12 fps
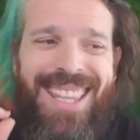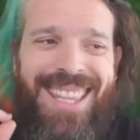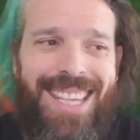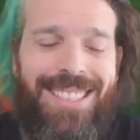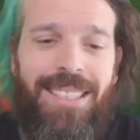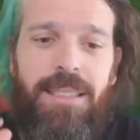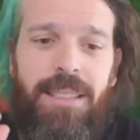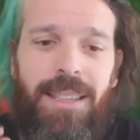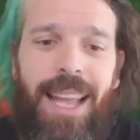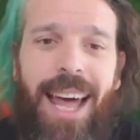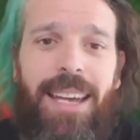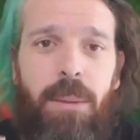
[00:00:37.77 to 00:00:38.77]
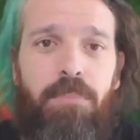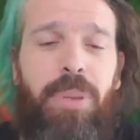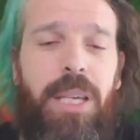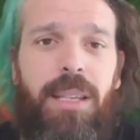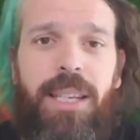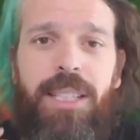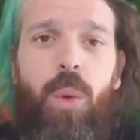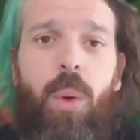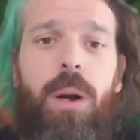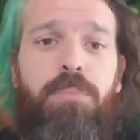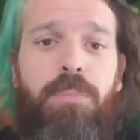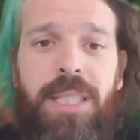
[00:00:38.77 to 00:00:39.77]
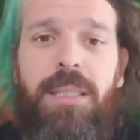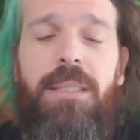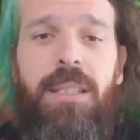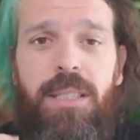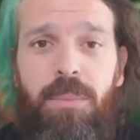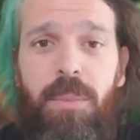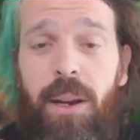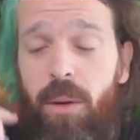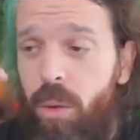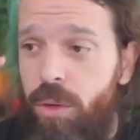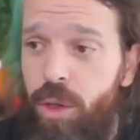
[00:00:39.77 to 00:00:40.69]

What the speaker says: this is a liability to our business model.